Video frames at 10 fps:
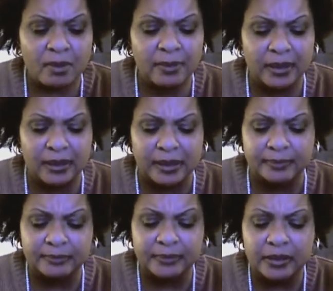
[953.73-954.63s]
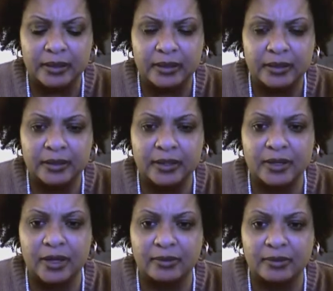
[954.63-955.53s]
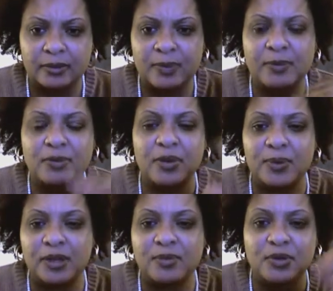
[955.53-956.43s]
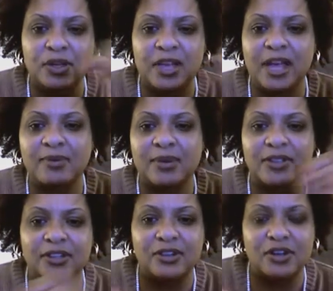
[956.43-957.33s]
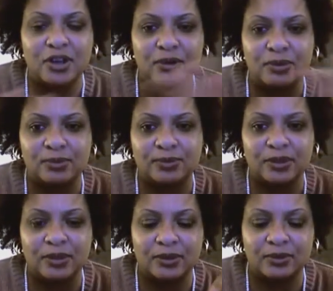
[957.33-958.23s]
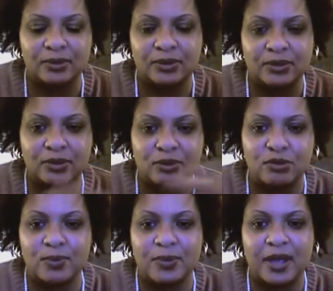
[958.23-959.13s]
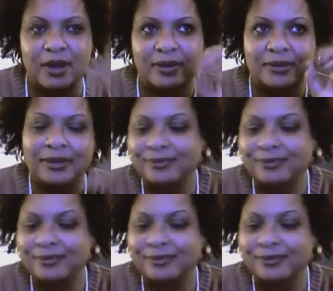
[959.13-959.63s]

But um, you know, the people that we communicate with, and you know the, the group there,